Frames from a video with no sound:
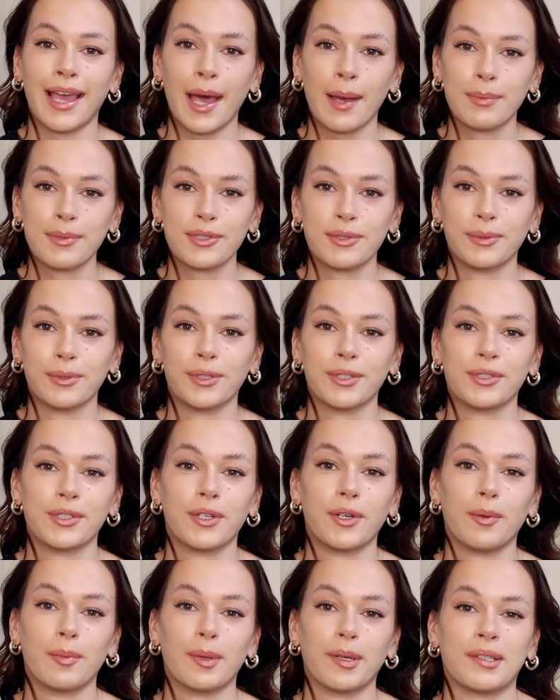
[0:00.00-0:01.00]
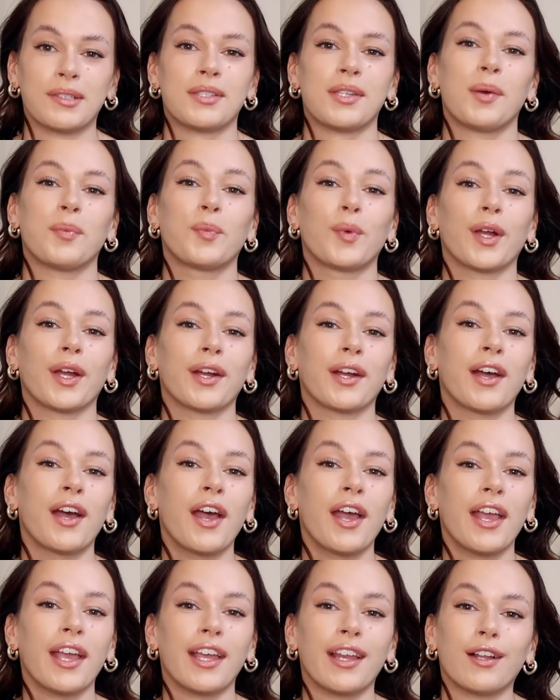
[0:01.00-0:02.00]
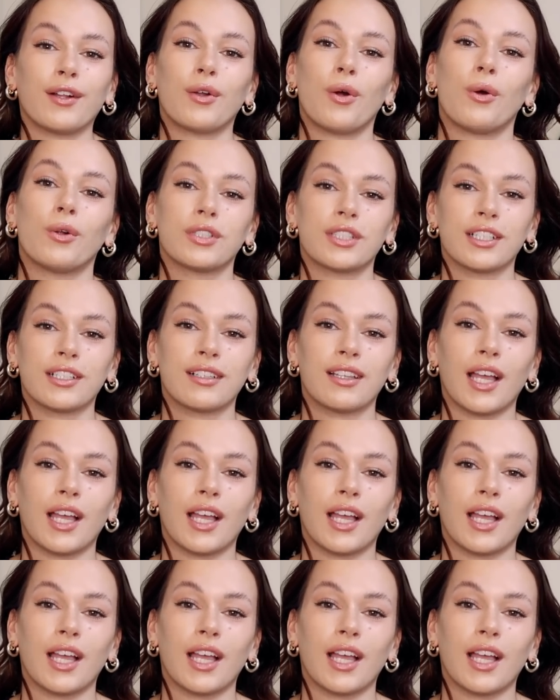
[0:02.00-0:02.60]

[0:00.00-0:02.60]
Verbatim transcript: capsule wardrobe or somewhere in a colder